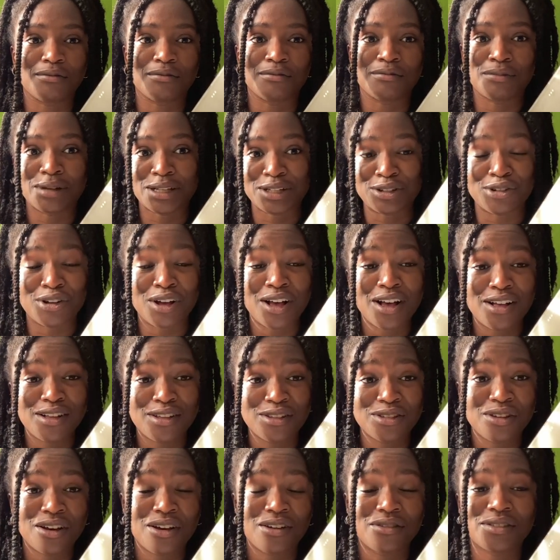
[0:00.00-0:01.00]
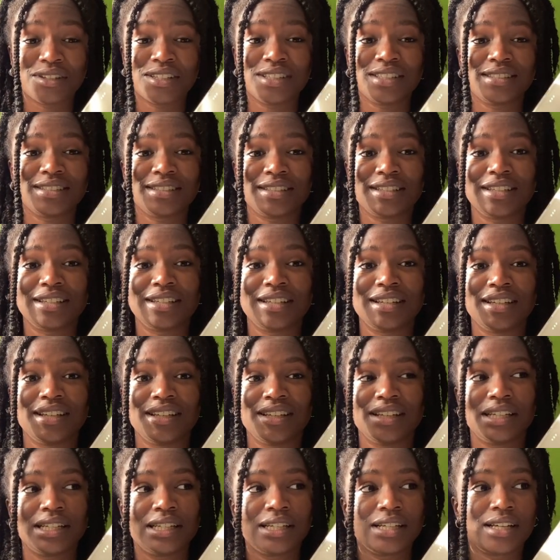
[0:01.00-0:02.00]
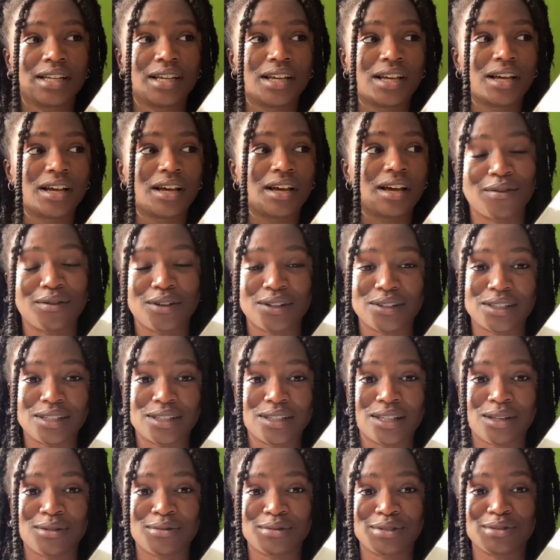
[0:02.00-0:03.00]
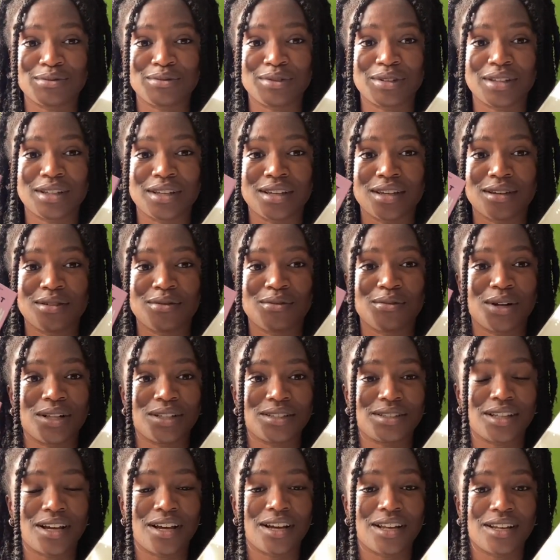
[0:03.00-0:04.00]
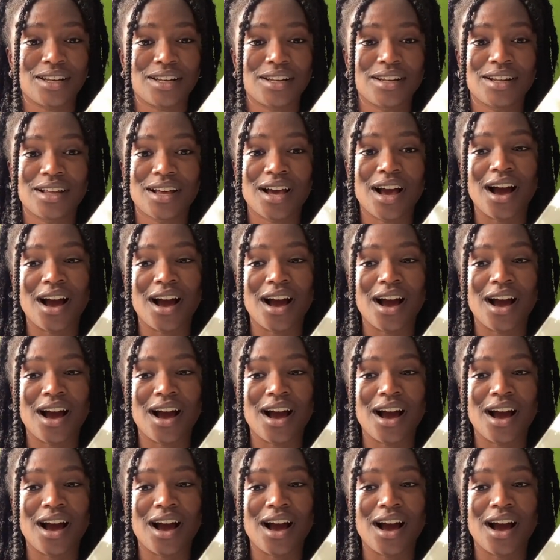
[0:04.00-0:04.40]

mental health. Obviously I felt that was really well done.